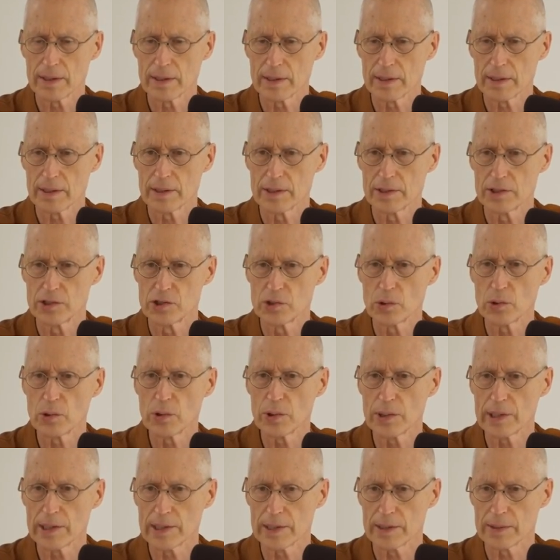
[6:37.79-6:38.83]
uh,
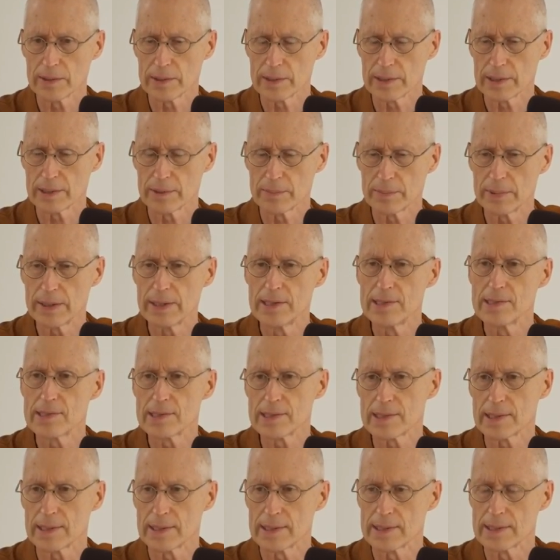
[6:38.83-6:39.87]
joy and, and
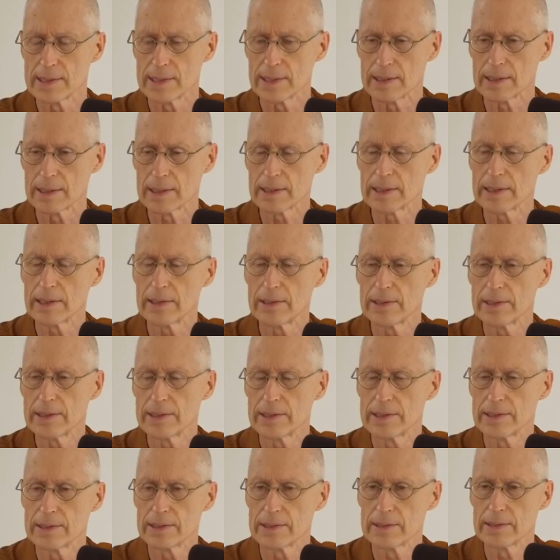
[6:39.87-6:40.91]
peace and uh, clarity
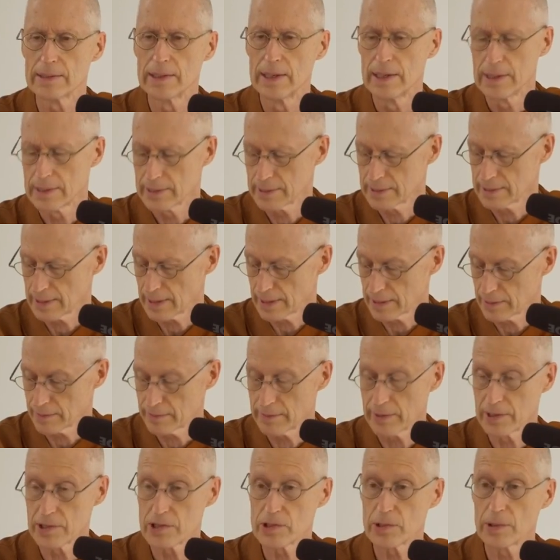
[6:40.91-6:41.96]
to to that
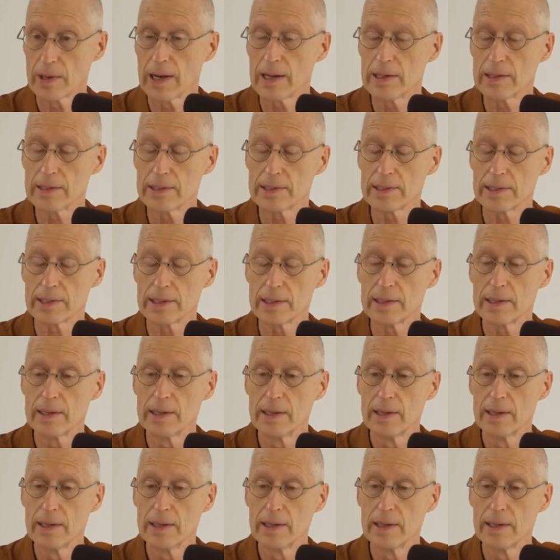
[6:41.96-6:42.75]
eventuality,